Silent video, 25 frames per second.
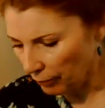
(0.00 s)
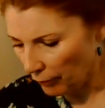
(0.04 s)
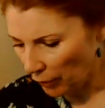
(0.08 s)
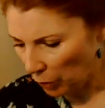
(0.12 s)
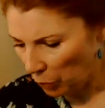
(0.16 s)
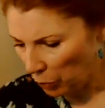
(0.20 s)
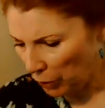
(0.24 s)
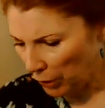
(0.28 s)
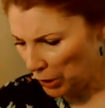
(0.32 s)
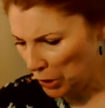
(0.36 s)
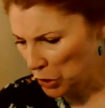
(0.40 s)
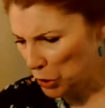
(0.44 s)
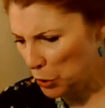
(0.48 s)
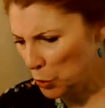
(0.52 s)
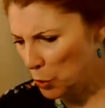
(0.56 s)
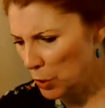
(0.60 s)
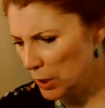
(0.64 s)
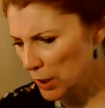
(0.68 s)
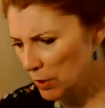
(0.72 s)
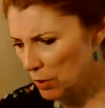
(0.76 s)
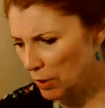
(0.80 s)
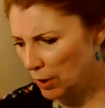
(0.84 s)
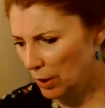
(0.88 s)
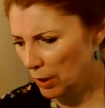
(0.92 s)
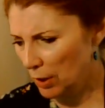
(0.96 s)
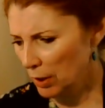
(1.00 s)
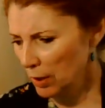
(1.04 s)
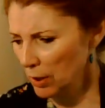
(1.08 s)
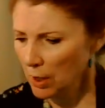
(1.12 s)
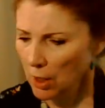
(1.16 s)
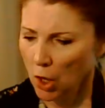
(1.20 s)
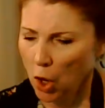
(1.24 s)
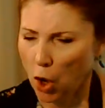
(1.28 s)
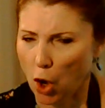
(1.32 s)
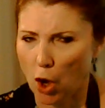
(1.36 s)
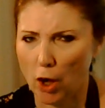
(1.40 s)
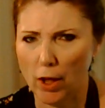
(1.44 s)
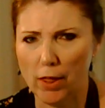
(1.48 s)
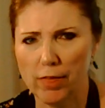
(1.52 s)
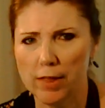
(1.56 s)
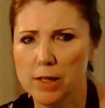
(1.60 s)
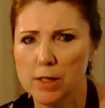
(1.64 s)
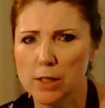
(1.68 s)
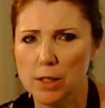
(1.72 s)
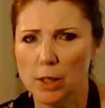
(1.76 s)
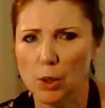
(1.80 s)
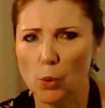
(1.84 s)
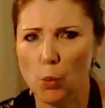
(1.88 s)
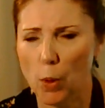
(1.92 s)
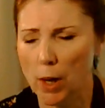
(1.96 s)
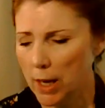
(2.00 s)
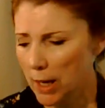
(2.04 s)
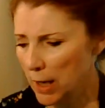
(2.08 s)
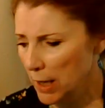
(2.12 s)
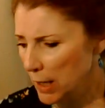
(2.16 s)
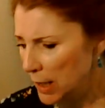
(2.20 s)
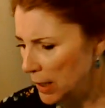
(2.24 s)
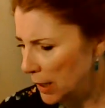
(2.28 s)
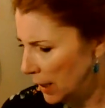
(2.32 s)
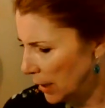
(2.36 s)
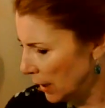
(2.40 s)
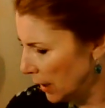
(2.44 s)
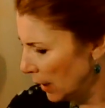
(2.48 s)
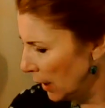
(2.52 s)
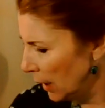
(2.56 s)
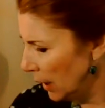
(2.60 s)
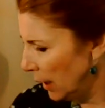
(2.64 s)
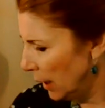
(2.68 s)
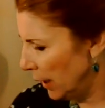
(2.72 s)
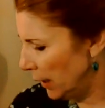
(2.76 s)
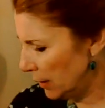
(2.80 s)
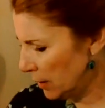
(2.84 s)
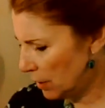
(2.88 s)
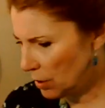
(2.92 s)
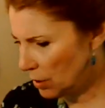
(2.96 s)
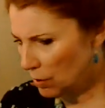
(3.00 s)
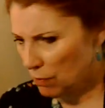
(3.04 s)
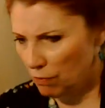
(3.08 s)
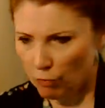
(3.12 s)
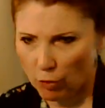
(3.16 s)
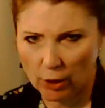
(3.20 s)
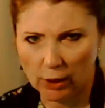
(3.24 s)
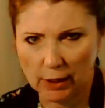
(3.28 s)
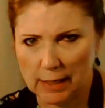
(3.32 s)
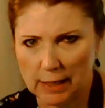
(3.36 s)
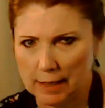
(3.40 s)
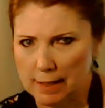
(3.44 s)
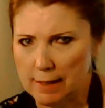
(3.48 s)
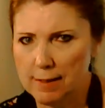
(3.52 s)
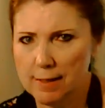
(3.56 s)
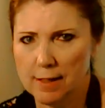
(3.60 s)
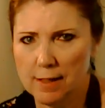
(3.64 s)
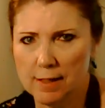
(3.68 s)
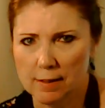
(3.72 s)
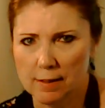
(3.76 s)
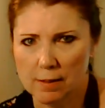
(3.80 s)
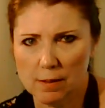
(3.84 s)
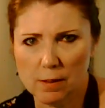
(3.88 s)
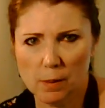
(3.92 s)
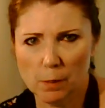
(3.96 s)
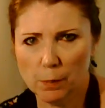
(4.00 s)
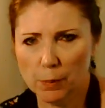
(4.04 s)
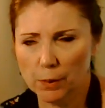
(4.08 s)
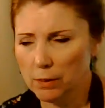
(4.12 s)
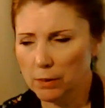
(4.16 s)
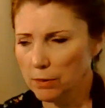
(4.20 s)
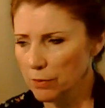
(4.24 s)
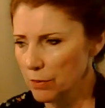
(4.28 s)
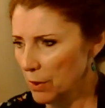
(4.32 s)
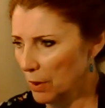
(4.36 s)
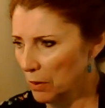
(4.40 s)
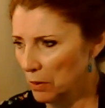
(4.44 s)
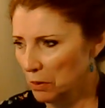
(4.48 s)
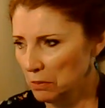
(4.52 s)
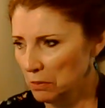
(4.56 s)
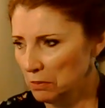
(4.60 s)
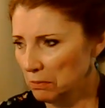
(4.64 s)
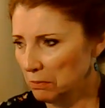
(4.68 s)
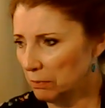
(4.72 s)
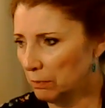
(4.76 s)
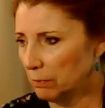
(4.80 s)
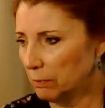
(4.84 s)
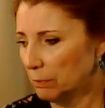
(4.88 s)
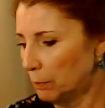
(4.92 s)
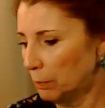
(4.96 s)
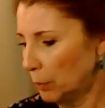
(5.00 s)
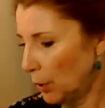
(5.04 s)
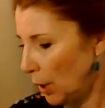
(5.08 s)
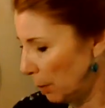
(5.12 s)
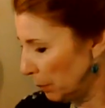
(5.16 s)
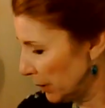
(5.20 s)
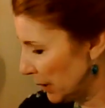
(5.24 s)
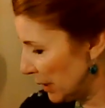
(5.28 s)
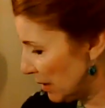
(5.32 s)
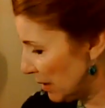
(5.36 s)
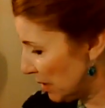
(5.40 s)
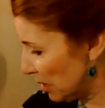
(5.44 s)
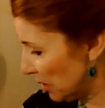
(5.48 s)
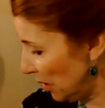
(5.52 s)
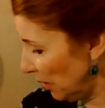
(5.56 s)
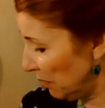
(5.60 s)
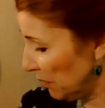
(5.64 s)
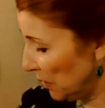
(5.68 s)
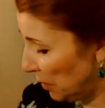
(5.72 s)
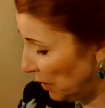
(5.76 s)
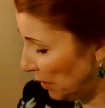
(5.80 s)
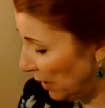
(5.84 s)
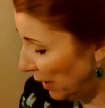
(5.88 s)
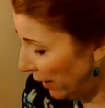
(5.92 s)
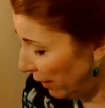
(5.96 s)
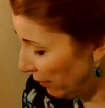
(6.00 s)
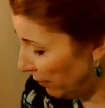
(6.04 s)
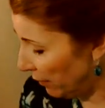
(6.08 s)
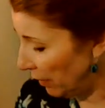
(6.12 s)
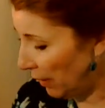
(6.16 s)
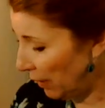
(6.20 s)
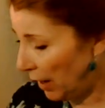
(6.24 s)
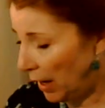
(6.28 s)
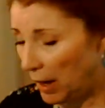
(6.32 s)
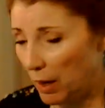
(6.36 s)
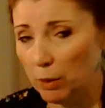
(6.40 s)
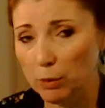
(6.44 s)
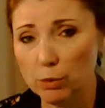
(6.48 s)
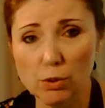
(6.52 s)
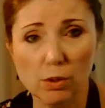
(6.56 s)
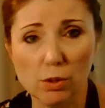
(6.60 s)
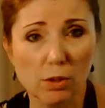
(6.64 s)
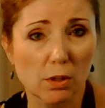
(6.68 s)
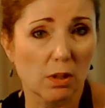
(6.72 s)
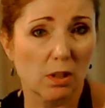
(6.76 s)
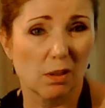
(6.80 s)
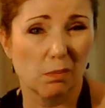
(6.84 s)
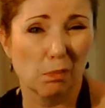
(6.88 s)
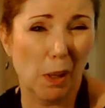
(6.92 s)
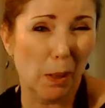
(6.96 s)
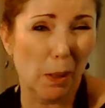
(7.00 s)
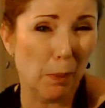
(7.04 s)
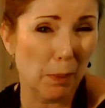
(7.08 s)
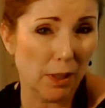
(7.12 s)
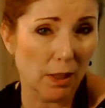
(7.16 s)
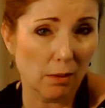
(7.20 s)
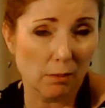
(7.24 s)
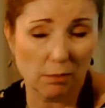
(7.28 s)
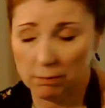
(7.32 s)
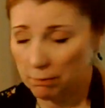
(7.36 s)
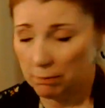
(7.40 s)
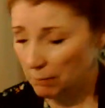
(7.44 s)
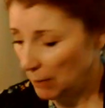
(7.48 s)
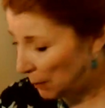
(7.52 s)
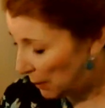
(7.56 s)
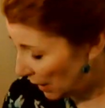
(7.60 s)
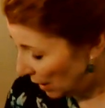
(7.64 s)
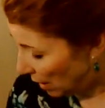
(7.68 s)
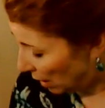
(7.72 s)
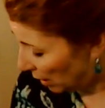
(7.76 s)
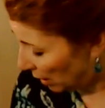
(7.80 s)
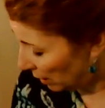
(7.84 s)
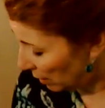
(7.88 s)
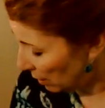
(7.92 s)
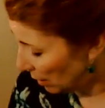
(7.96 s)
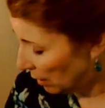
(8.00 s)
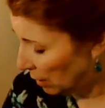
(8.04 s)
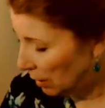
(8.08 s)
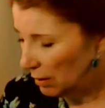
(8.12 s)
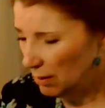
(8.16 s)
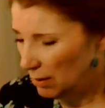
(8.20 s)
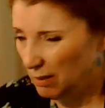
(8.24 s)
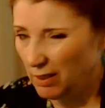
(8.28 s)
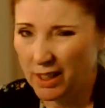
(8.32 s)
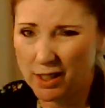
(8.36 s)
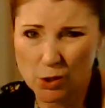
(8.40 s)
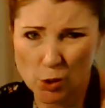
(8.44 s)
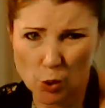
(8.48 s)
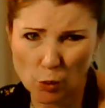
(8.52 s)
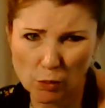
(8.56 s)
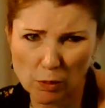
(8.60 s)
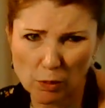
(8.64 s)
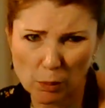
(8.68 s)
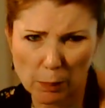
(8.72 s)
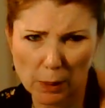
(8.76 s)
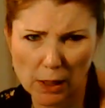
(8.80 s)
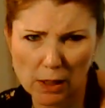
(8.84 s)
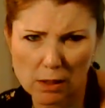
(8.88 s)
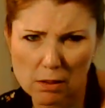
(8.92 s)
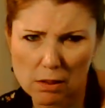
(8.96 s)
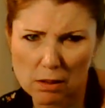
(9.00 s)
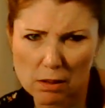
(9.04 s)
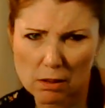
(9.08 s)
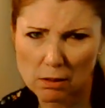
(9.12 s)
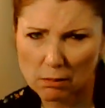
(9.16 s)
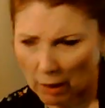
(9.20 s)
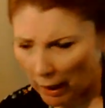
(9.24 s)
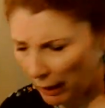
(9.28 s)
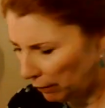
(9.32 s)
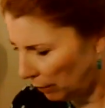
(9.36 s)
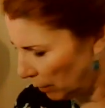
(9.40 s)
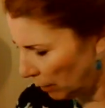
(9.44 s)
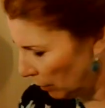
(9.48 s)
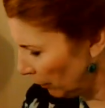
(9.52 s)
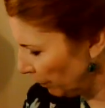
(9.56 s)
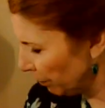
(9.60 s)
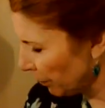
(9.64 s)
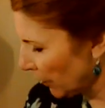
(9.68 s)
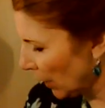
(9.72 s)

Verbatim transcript: we're going to do this the authentic way and it's really easy and simple, so probably stuff you have in the house, maybe, maybe not. Anchovy paste, I don't know.